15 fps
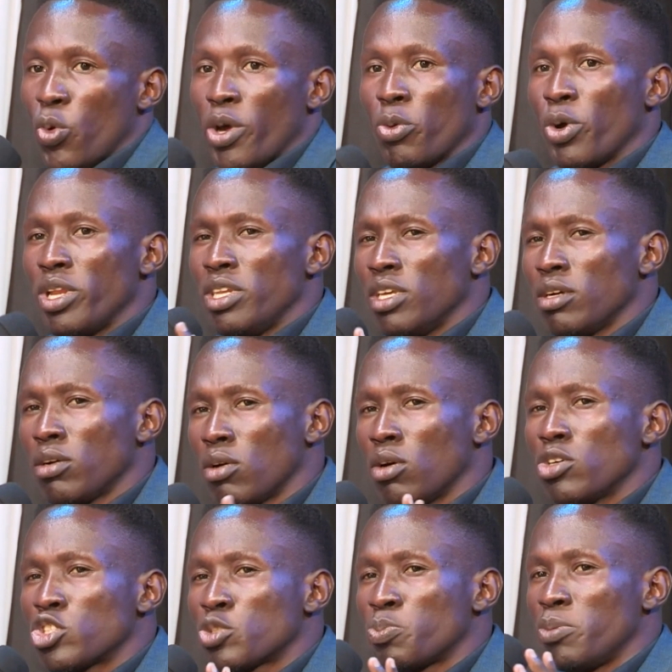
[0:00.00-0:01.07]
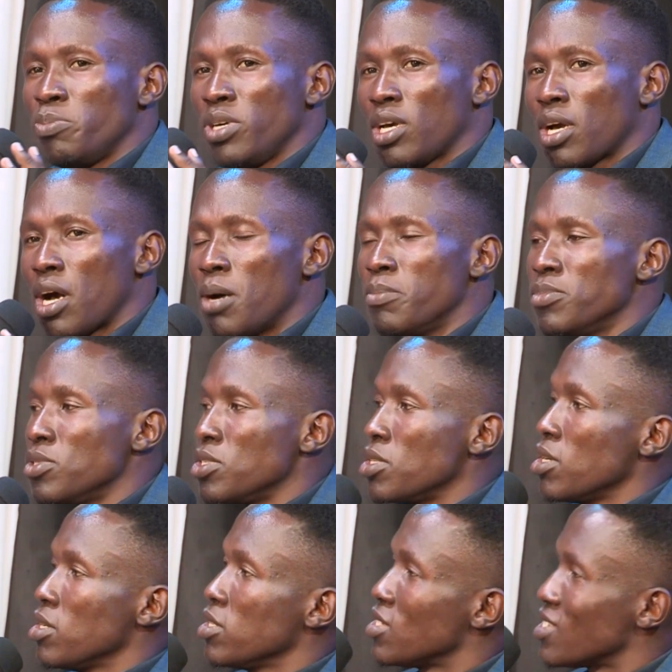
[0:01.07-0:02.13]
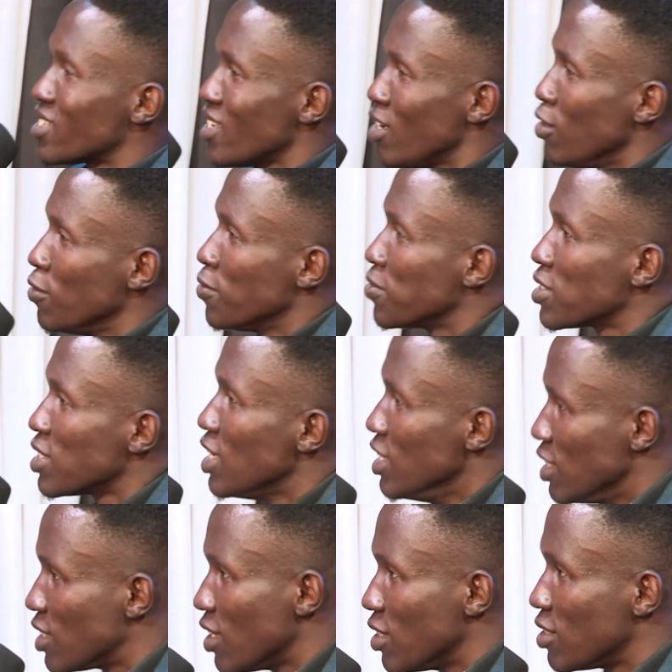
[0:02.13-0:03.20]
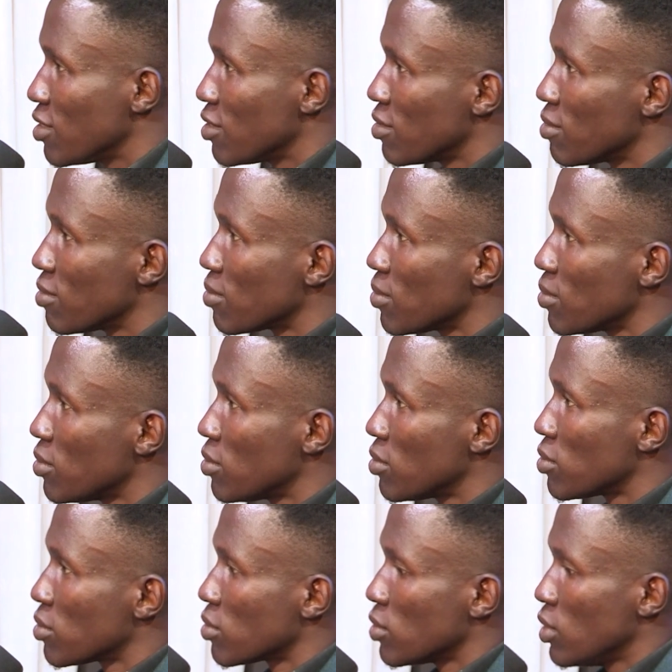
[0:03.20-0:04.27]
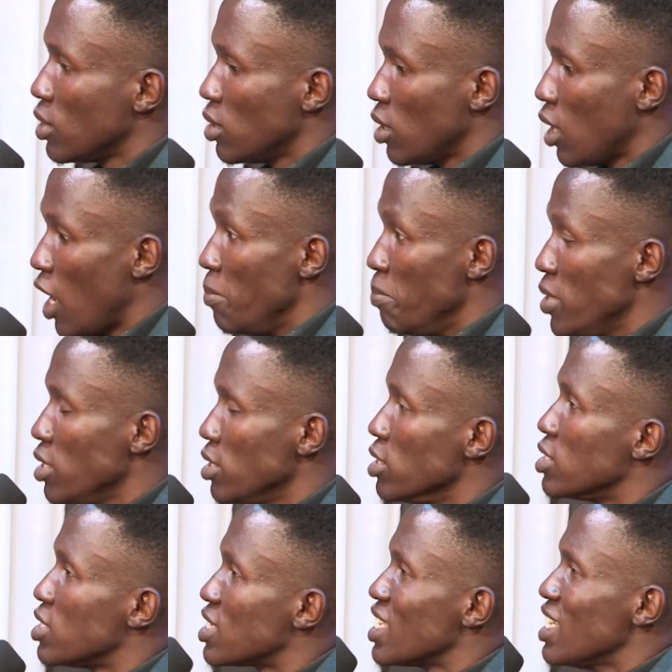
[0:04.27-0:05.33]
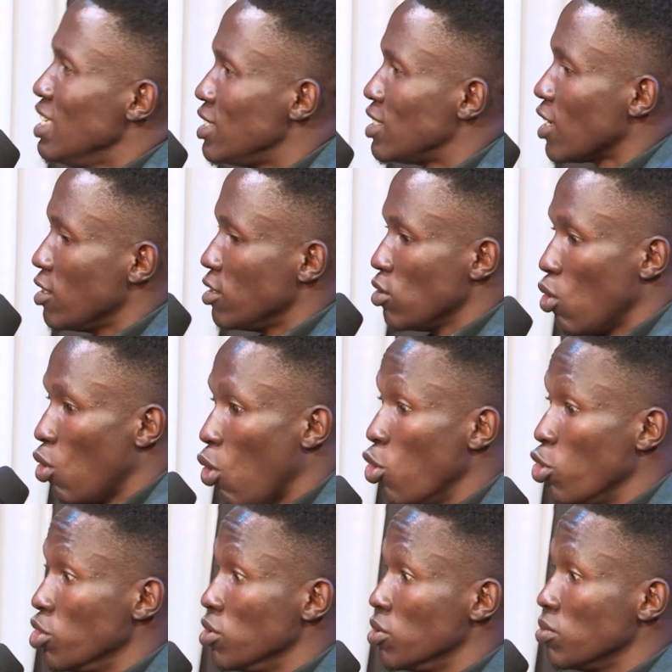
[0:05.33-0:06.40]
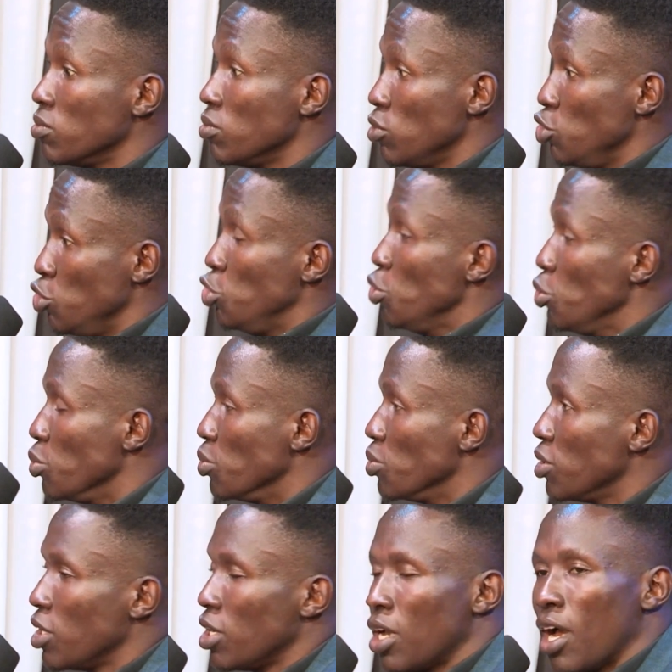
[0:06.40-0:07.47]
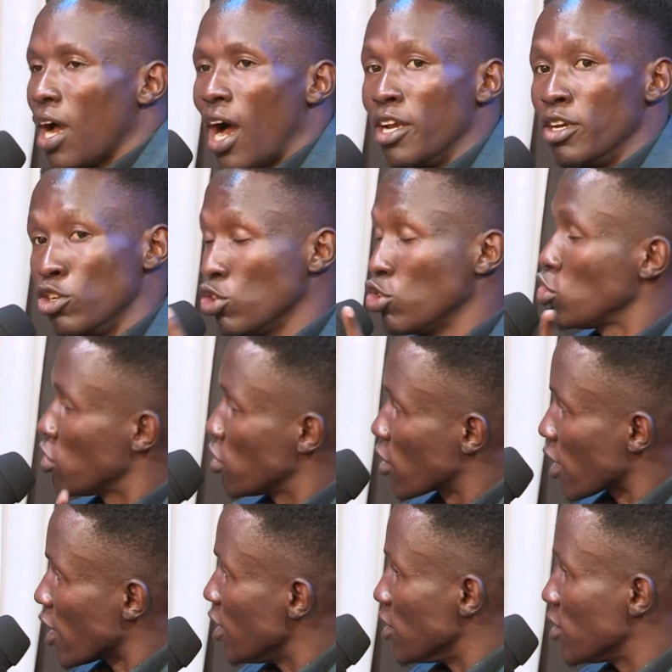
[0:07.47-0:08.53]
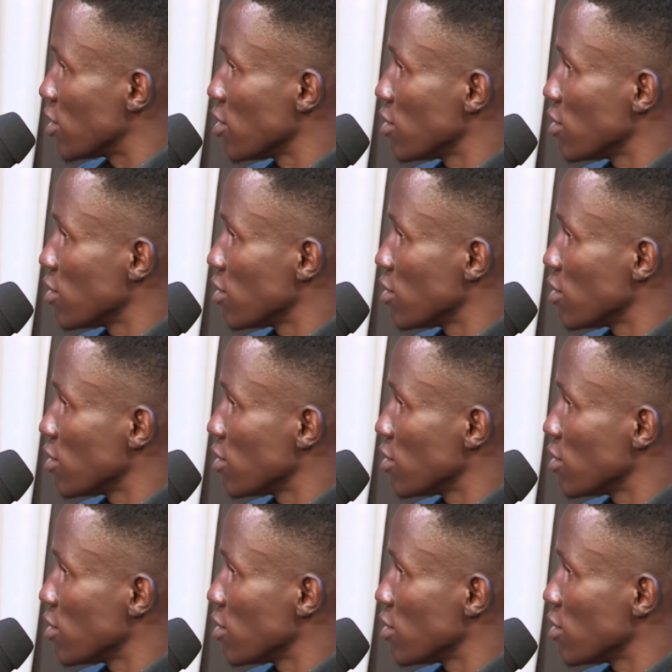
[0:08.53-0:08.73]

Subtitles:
When the gospel becomes self-centered, I mean centered on you and not Christ.